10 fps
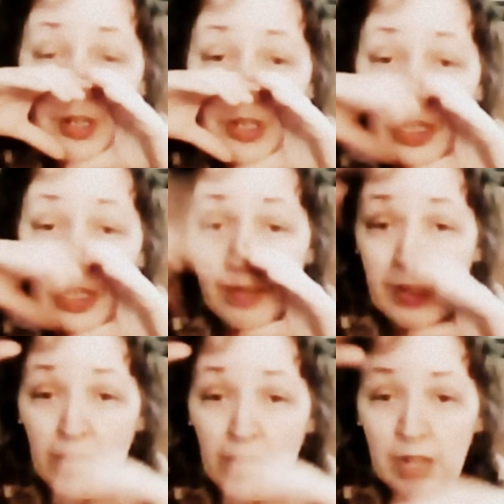they have a
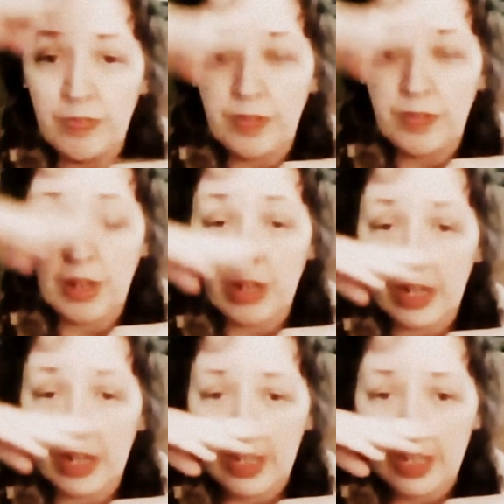lot of
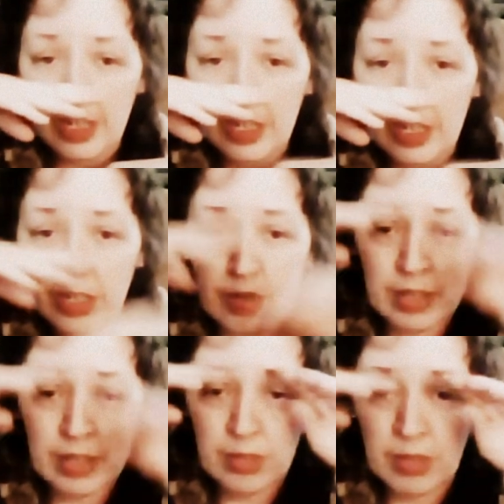forehead, and so
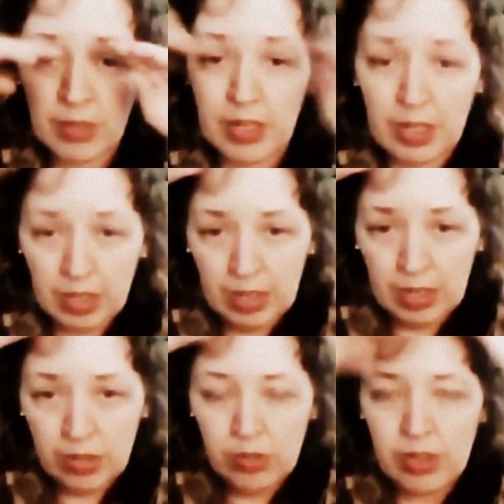that's why I like that.
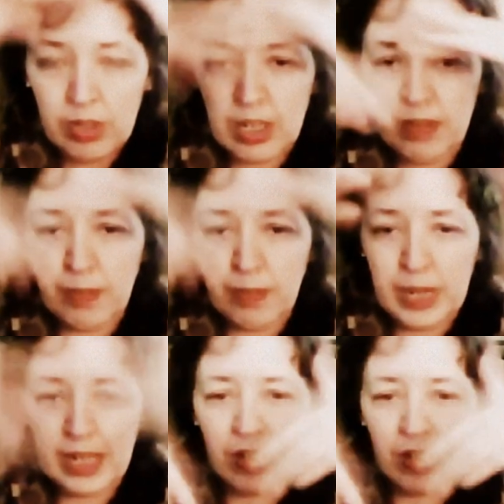So you can give them
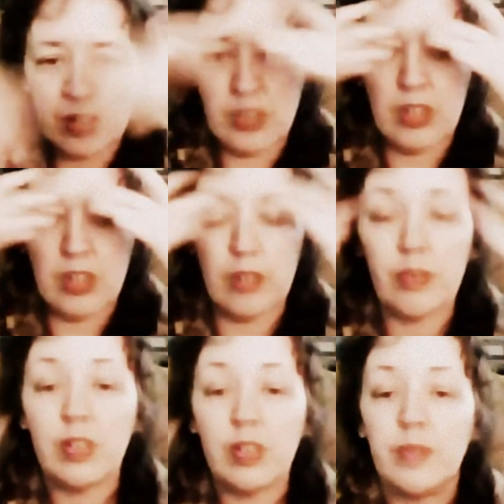bangs and stuff.
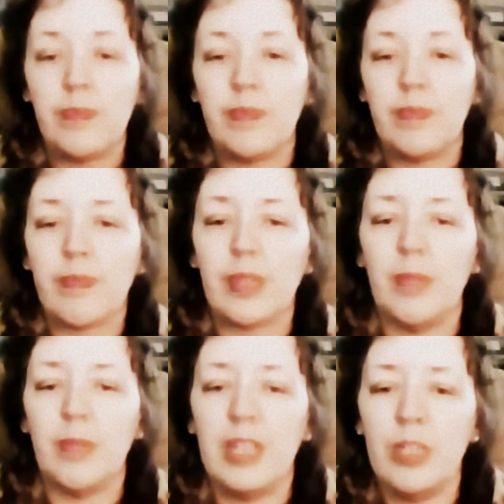
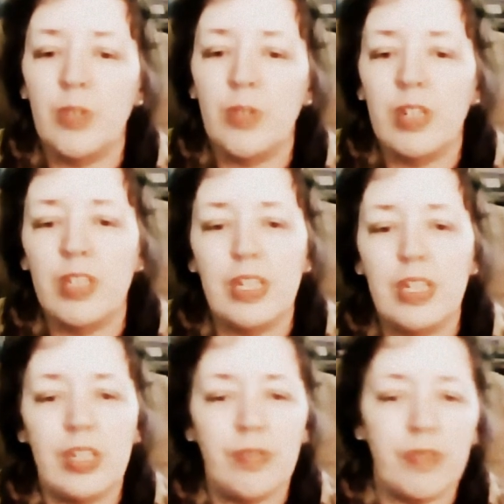But that's one of the things
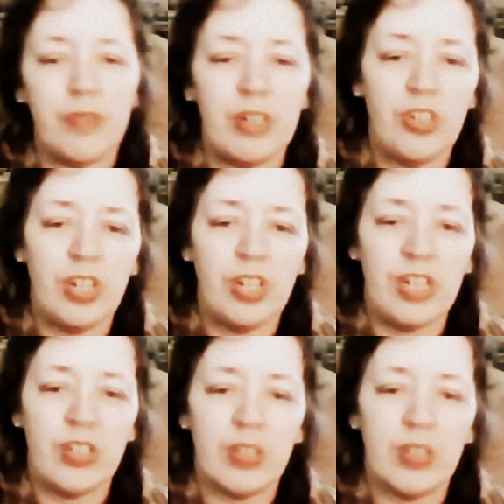that
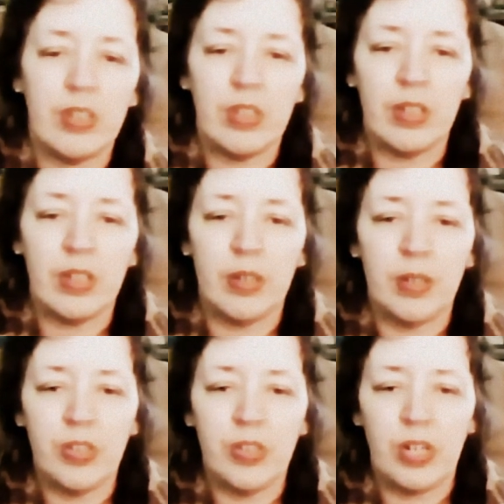differentiates
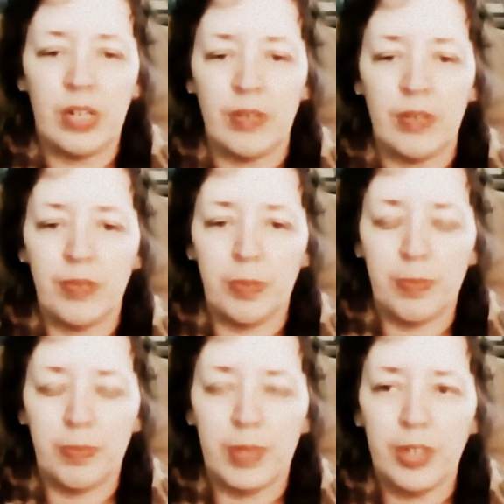a child from
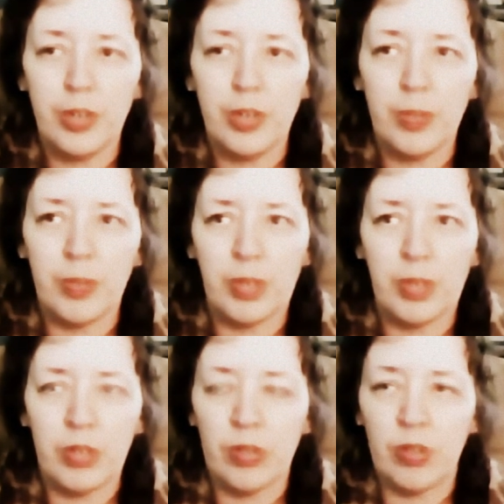a human when
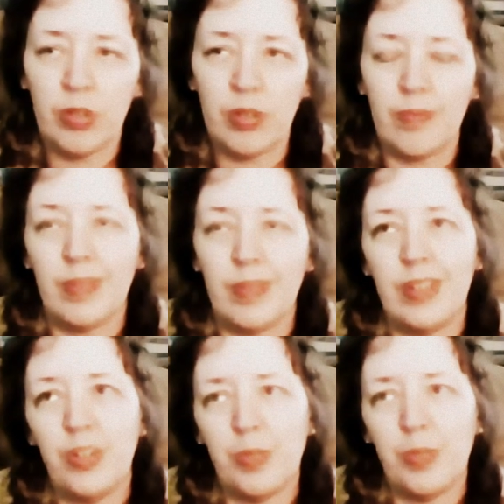you're
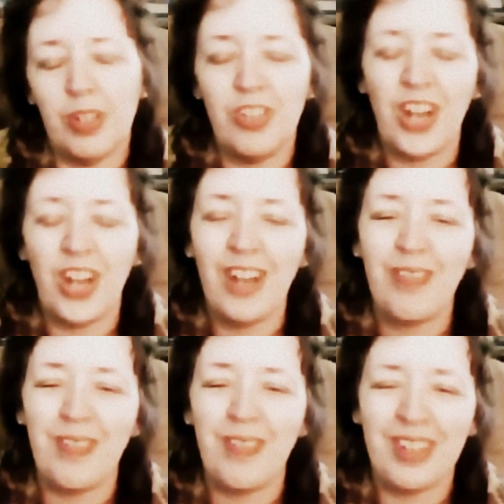a child
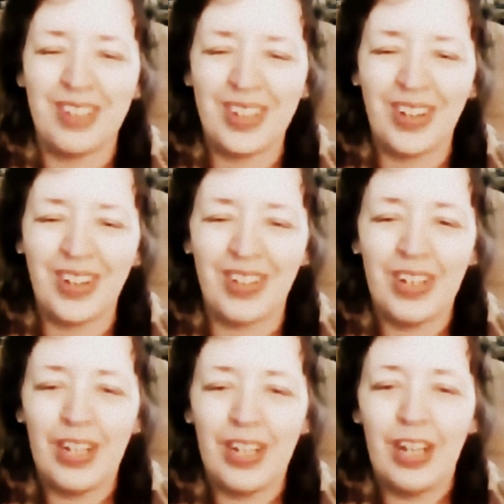from an adult
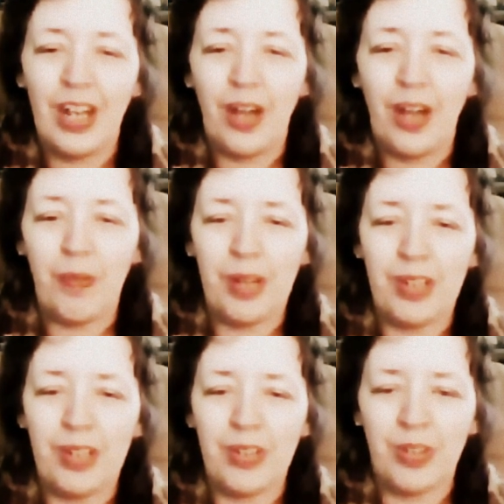when
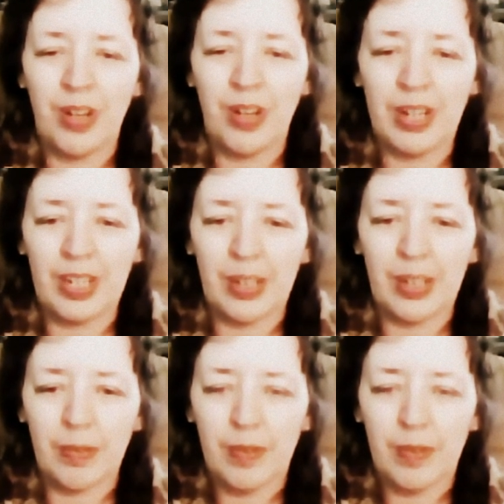you're drawing them.